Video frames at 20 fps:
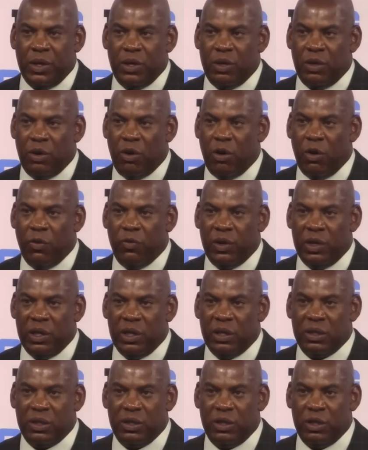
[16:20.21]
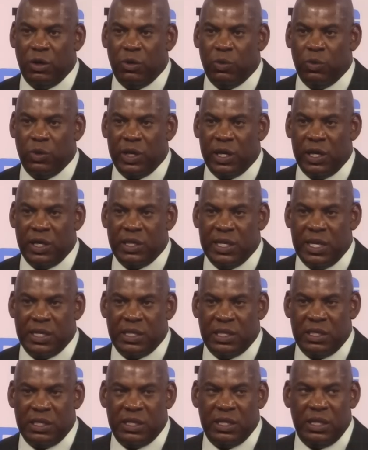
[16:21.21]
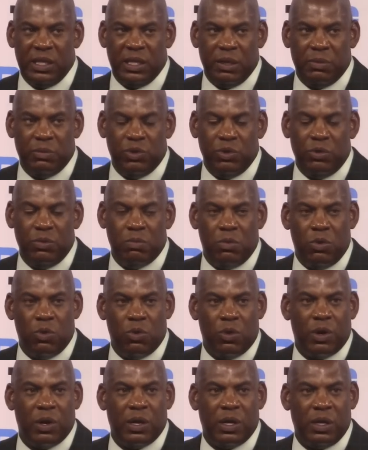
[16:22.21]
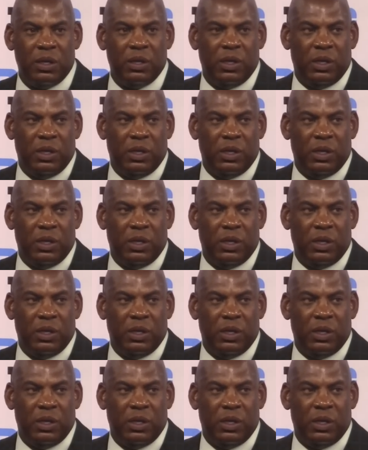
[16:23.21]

you know, hopefully, you know, we'll get a chance to see him do more